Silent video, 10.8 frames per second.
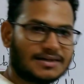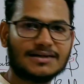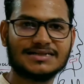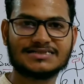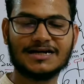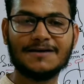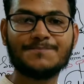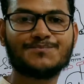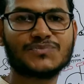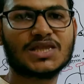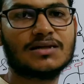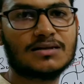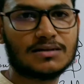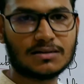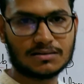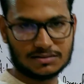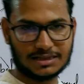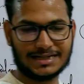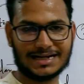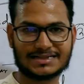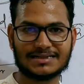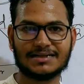It is the
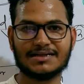duct